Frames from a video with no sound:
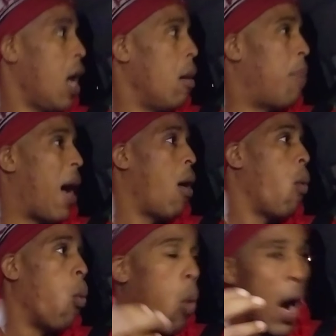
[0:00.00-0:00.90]
about
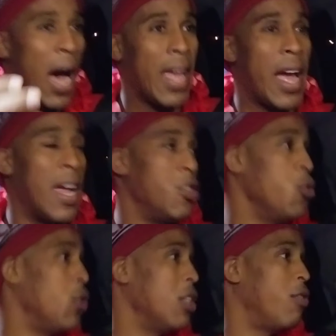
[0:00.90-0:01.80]
why I
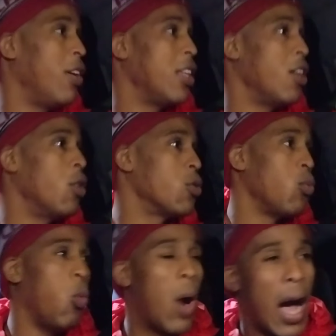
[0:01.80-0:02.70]
do these videos,
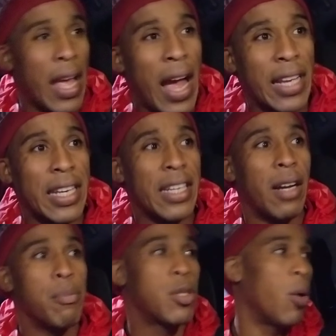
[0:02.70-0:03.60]
why I get
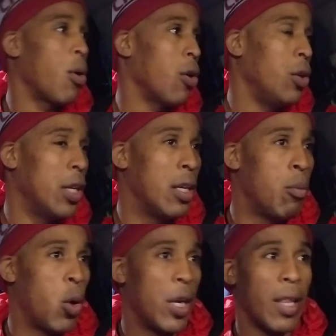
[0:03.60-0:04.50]
up so early in the
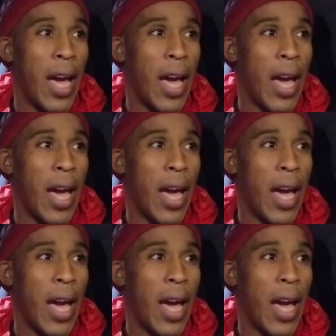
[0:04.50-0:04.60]
morning.